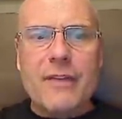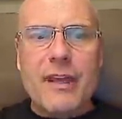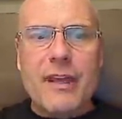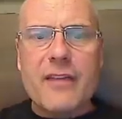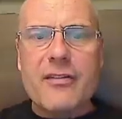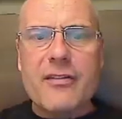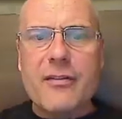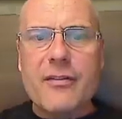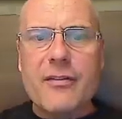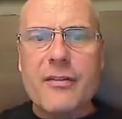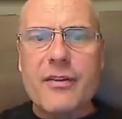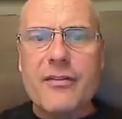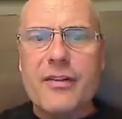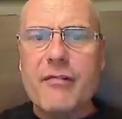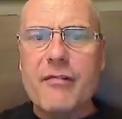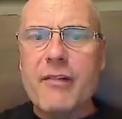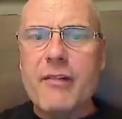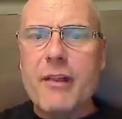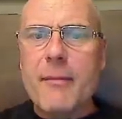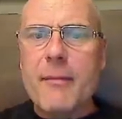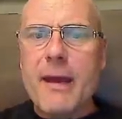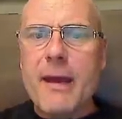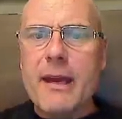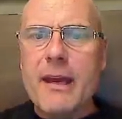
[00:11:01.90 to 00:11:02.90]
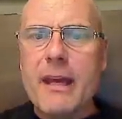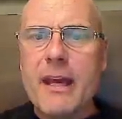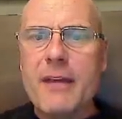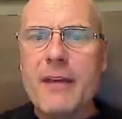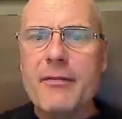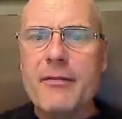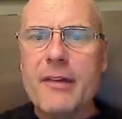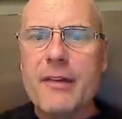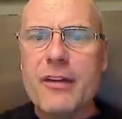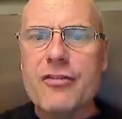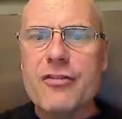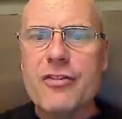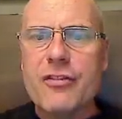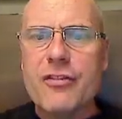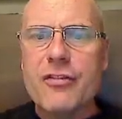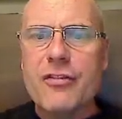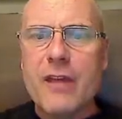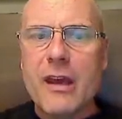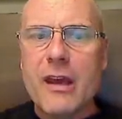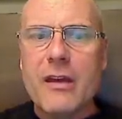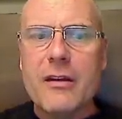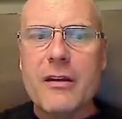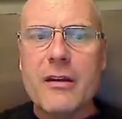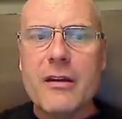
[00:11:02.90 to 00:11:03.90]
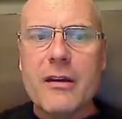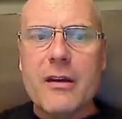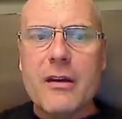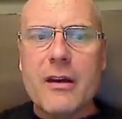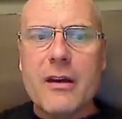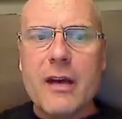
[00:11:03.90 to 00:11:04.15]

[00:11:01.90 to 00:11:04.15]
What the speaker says: days of considering the matter carefully, she said,